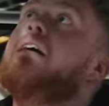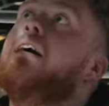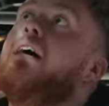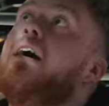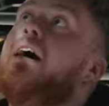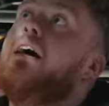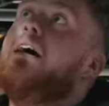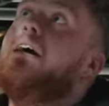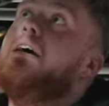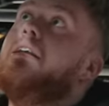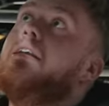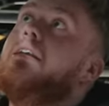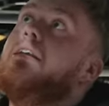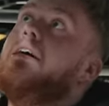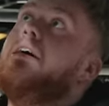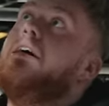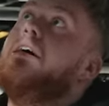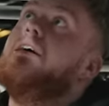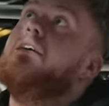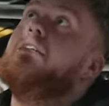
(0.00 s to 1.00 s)
And
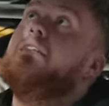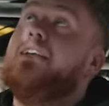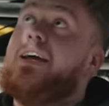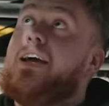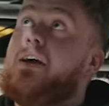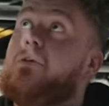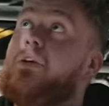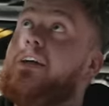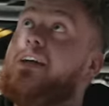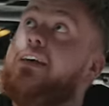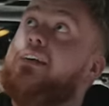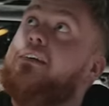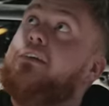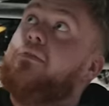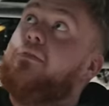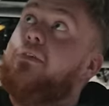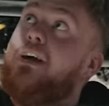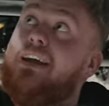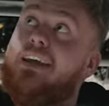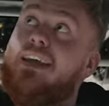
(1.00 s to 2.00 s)
down here,
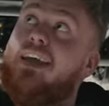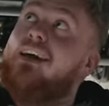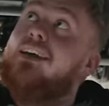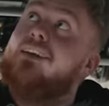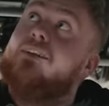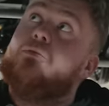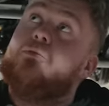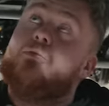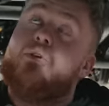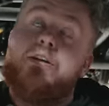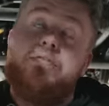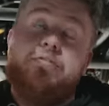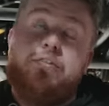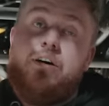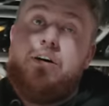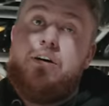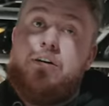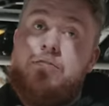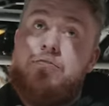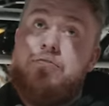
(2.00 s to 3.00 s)
again, we've
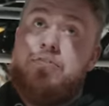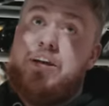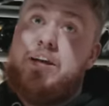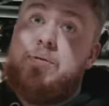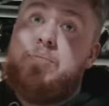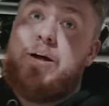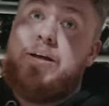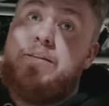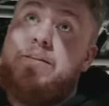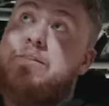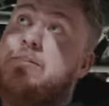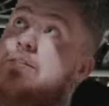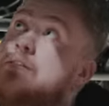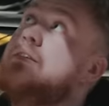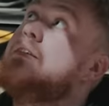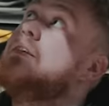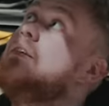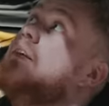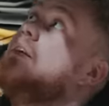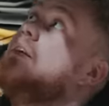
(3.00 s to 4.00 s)
got V-bands,